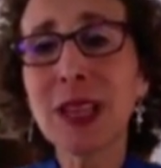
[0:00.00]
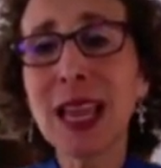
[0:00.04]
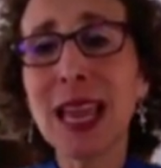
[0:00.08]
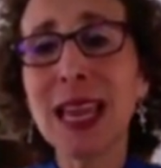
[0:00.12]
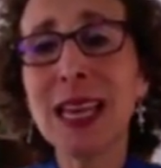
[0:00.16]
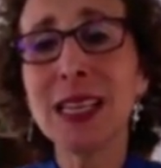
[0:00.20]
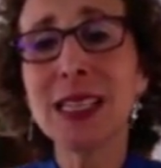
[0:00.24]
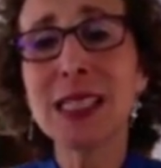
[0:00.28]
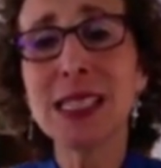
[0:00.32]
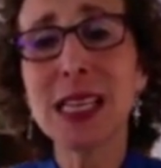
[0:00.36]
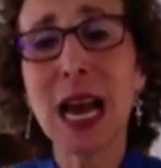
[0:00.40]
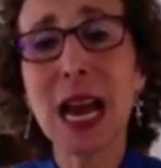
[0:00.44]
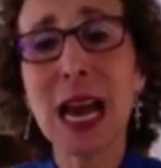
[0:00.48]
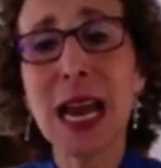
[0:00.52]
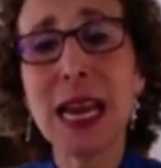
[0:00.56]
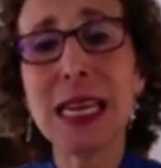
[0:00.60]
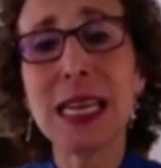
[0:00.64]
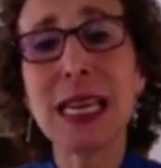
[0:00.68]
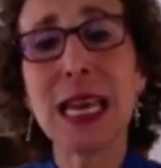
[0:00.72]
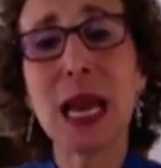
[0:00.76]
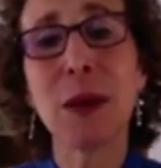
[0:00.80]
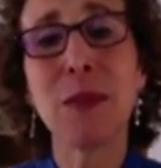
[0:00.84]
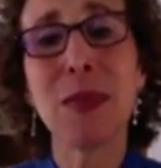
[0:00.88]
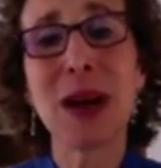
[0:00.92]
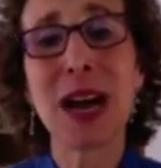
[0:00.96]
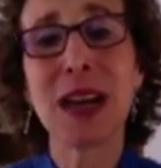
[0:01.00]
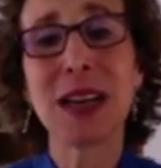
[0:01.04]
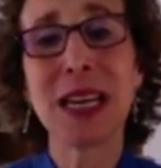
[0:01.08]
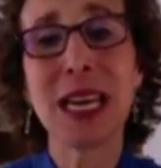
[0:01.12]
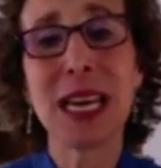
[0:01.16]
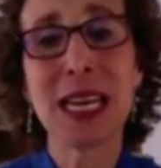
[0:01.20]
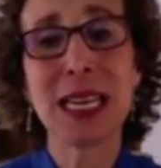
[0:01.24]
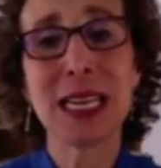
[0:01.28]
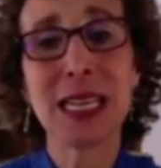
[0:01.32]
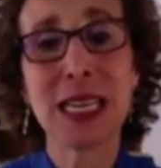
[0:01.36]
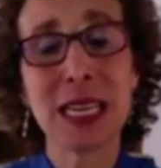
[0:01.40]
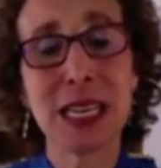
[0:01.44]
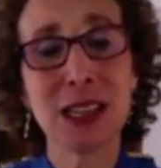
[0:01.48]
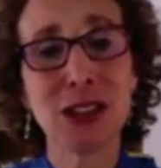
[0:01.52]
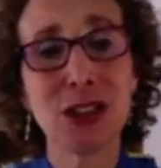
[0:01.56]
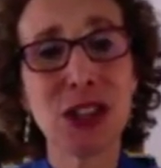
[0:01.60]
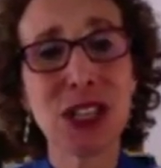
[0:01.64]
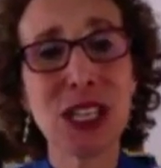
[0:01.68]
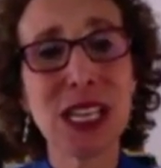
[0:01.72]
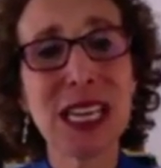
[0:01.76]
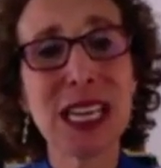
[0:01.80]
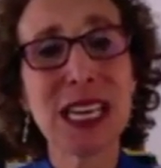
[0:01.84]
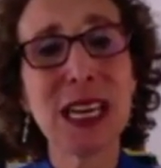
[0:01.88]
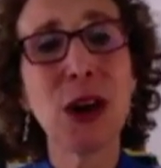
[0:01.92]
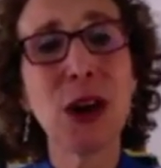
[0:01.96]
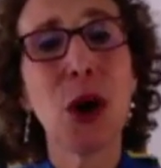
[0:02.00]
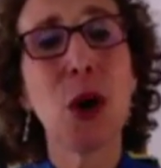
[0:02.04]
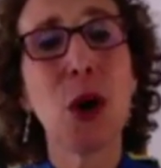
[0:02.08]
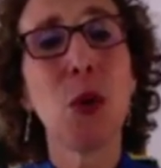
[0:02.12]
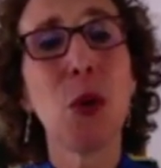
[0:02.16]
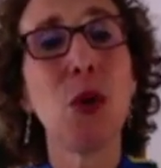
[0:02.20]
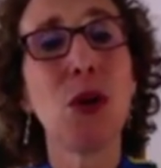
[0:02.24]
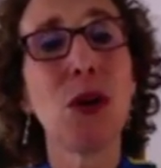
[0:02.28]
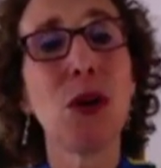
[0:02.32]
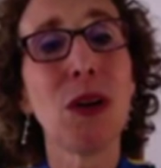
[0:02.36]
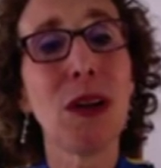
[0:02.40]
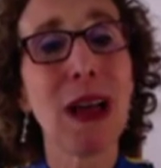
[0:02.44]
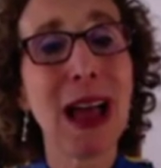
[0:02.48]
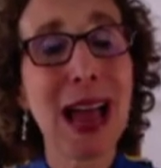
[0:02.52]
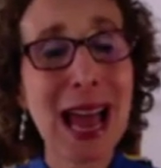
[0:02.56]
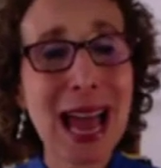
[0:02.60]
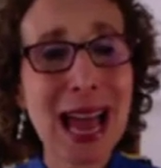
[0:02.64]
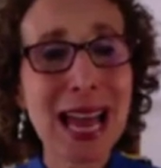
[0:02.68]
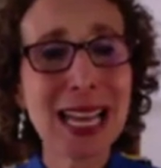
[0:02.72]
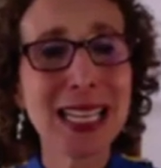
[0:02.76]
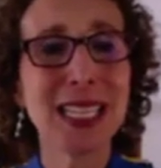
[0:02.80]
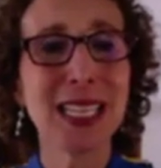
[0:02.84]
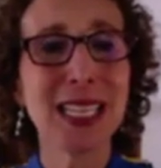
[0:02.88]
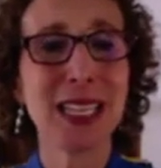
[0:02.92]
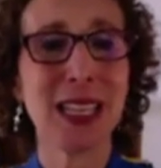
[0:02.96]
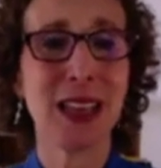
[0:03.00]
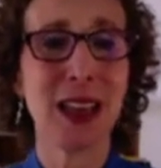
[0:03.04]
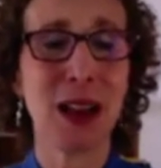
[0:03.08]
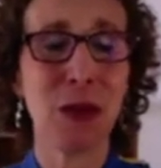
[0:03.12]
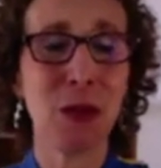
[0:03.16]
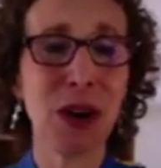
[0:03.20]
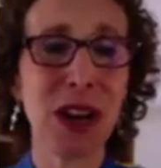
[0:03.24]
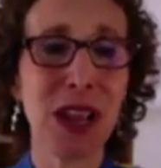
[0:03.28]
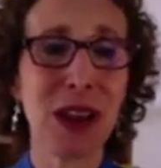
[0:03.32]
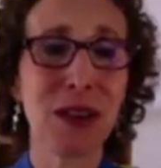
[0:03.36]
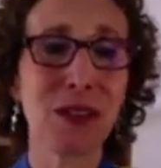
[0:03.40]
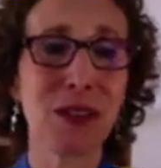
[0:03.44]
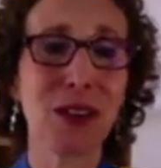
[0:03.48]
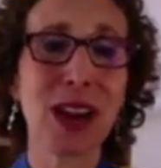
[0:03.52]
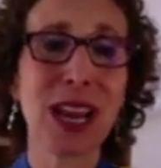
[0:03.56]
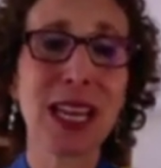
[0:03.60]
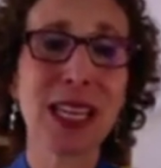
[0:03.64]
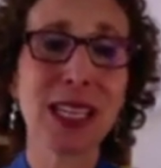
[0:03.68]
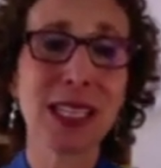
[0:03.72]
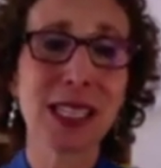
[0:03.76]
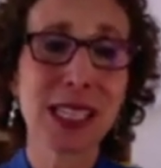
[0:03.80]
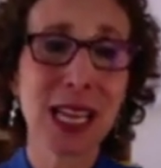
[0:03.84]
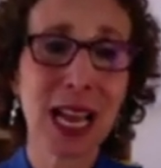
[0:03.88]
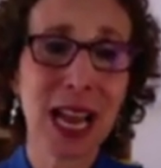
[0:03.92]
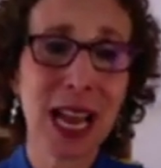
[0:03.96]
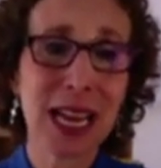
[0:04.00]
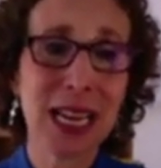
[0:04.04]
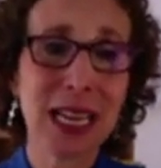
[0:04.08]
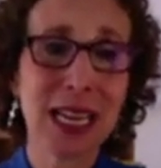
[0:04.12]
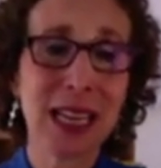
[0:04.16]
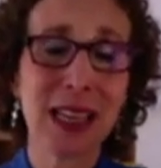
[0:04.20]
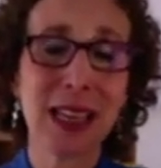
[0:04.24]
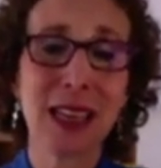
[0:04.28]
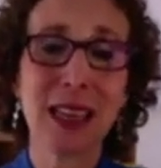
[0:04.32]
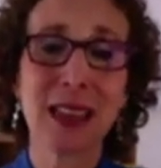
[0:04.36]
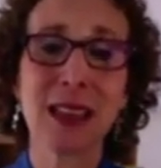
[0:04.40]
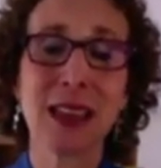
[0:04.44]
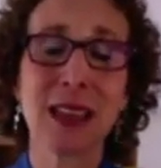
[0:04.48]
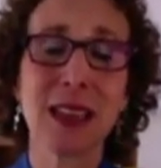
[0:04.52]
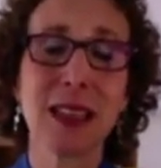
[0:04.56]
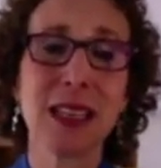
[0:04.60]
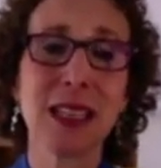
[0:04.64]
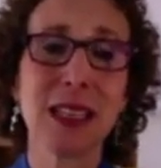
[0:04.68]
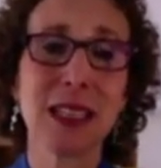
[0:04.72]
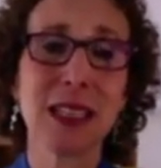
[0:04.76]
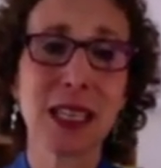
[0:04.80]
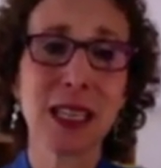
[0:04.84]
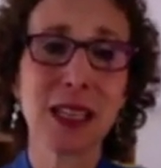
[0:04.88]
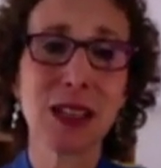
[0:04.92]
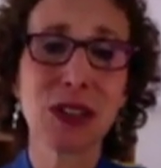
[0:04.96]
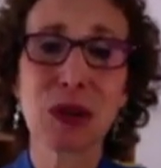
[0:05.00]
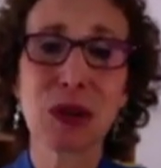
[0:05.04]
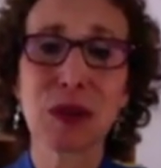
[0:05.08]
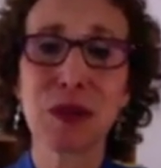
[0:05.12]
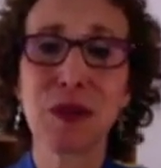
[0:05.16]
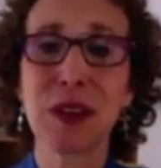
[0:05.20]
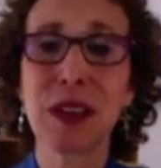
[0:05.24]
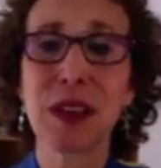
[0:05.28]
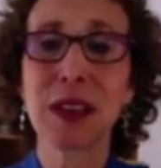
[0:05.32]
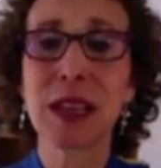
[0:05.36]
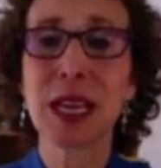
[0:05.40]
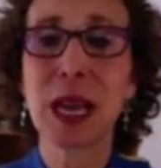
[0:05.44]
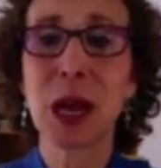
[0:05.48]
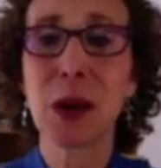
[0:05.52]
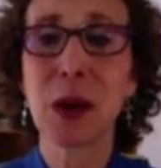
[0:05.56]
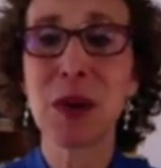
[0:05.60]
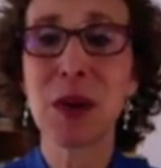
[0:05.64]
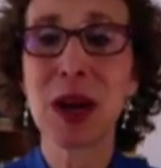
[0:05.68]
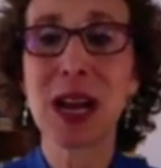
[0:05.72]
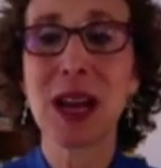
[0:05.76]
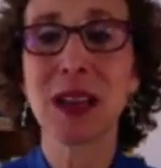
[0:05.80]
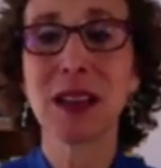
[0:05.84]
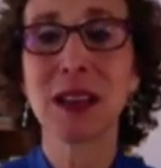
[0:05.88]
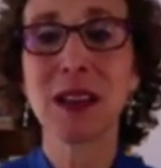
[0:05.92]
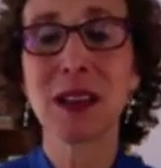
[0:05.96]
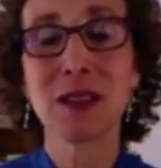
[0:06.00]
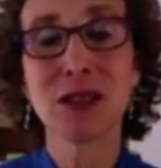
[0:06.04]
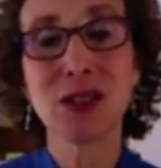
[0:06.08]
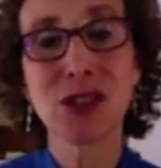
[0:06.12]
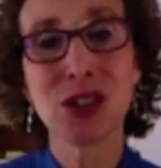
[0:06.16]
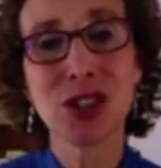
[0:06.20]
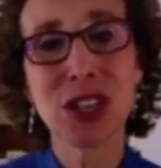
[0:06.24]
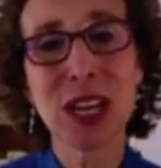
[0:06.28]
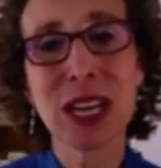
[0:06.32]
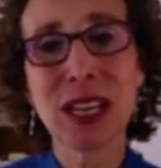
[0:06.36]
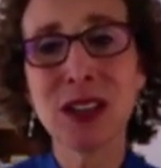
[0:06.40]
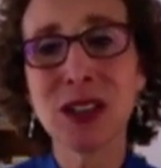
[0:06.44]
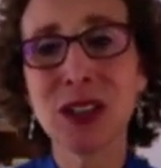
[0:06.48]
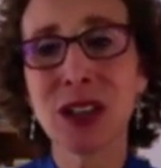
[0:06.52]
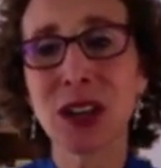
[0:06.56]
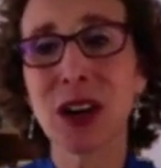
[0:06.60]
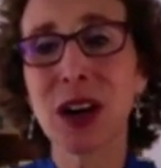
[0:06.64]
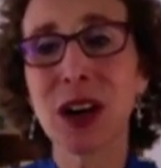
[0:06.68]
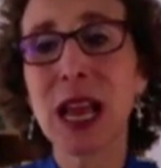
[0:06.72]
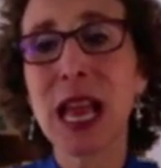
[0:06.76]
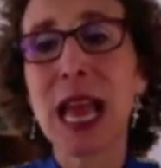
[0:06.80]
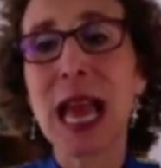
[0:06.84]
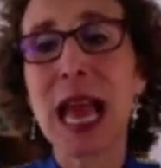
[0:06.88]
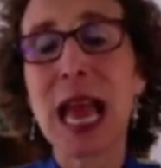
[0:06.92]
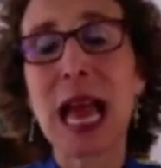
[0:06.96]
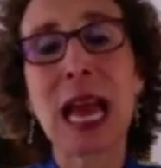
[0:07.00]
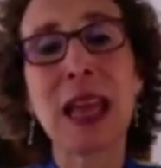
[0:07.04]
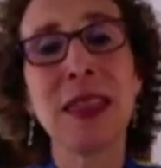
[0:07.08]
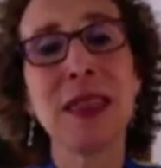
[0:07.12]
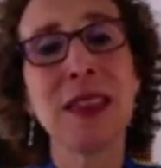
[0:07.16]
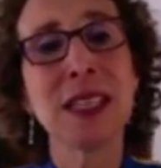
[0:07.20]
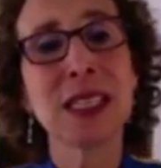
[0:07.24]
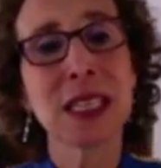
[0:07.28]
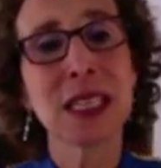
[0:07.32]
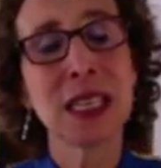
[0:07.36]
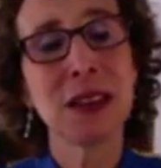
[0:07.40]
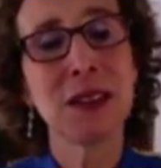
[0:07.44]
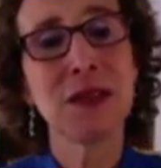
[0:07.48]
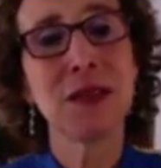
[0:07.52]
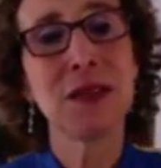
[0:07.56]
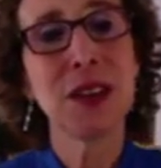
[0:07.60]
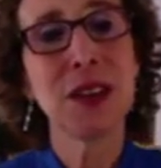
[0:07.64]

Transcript: anxiety about ADHD will add to the, whatever anxiety that these kids are feeling about their gender, and this can